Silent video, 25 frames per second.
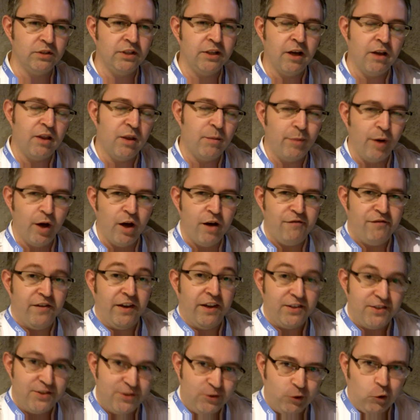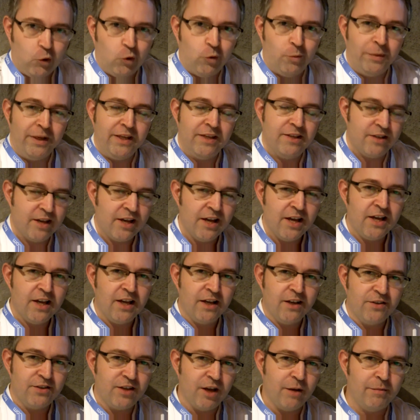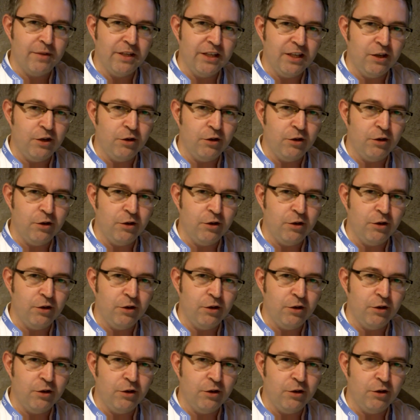You know, the perfect storm is somebody